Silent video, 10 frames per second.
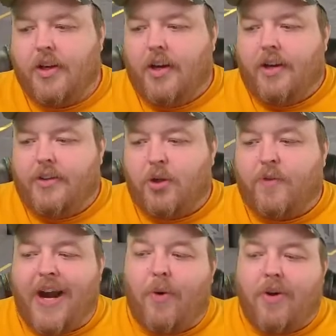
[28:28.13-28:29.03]
So if
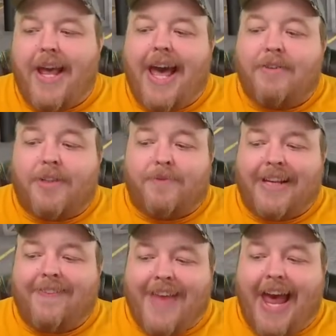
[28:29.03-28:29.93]
I were to have
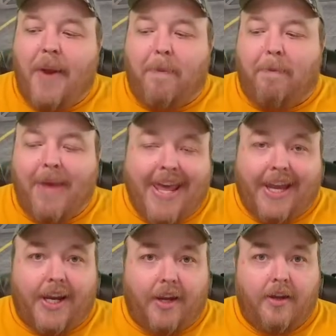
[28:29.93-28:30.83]
something that
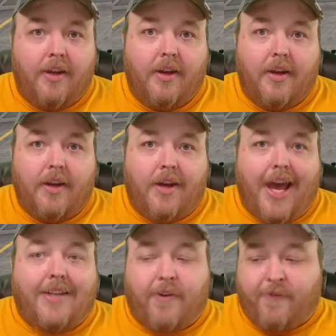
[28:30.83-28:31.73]
big
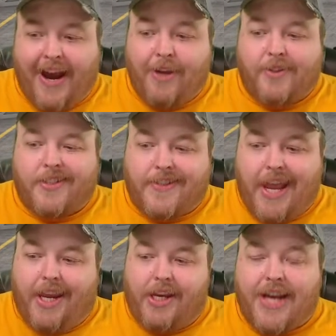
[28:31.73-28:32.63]
as a final
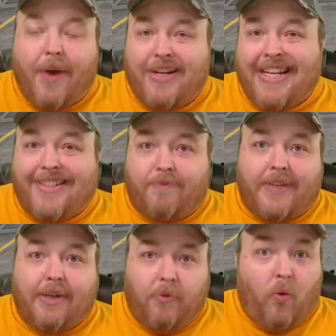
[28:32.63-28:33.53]
stage, I would need
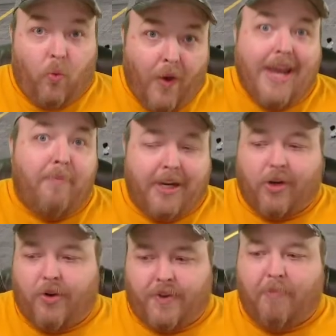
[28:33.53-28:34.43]
something way
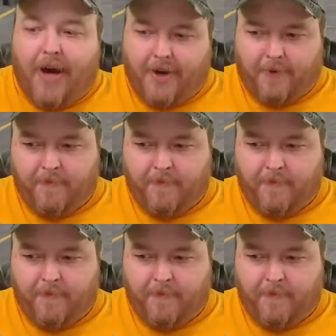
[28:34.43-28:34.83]
bigger at the bottom.